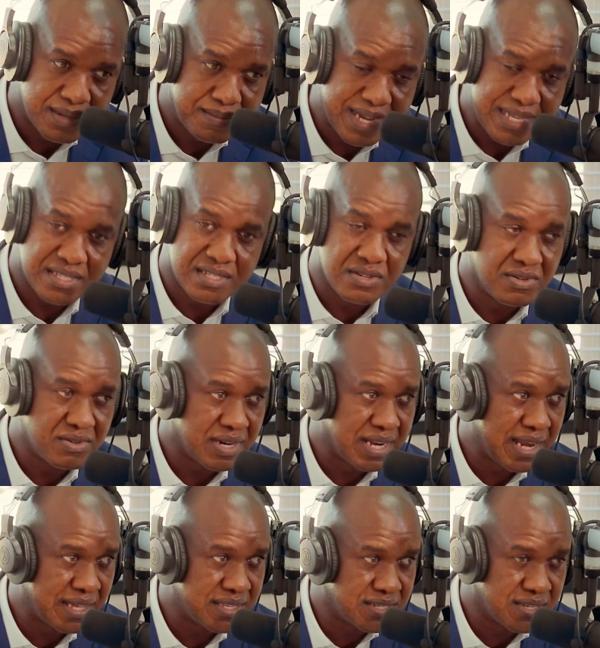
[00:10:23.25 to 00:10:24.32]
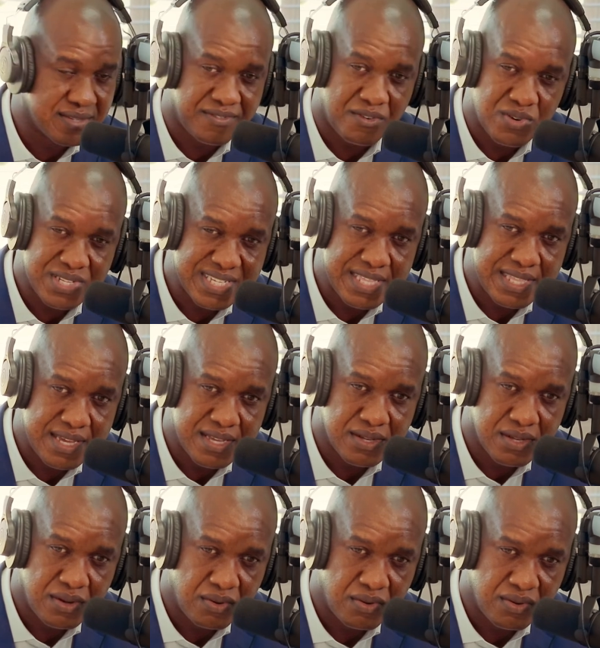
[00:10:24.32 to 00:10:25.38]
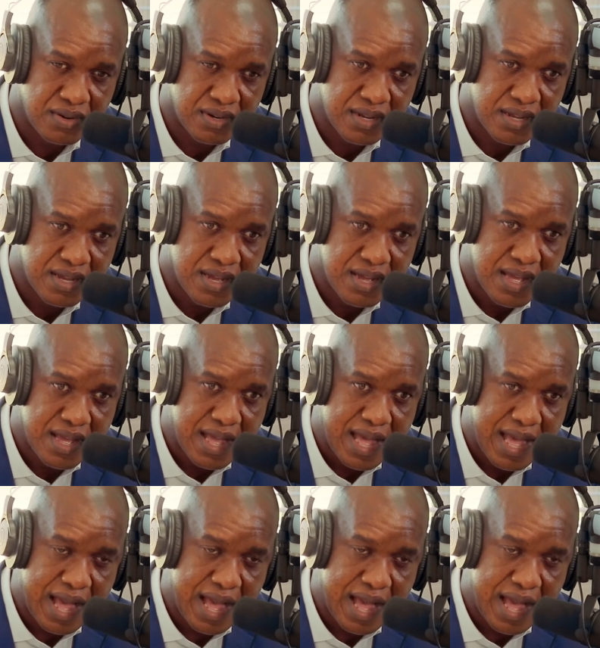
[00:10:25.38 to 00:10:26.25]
my children are just 14 year old wow.